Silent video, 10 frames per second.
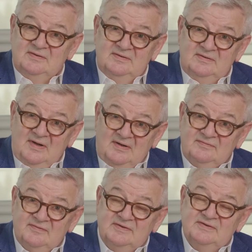
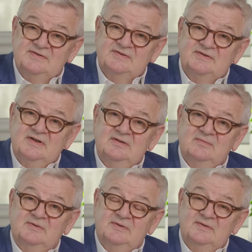not very
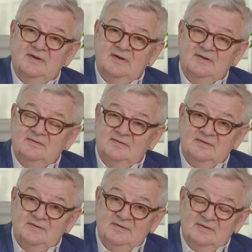sustainable.
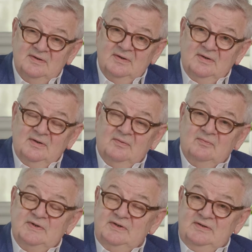And
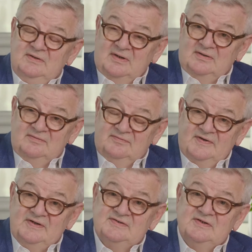we are
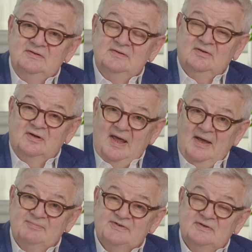facing the
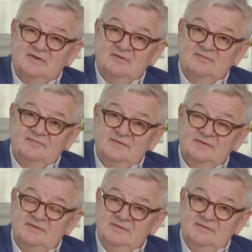collapse
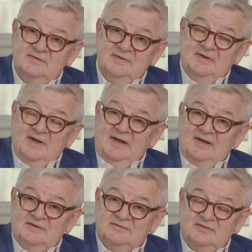of
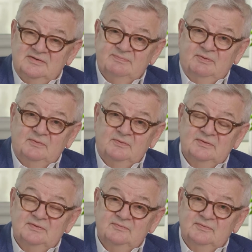air
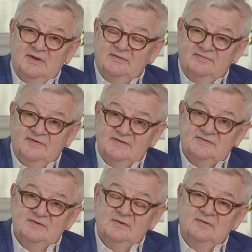transport. We are
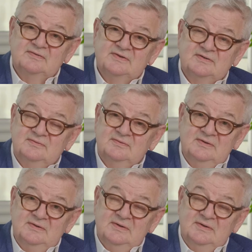facing also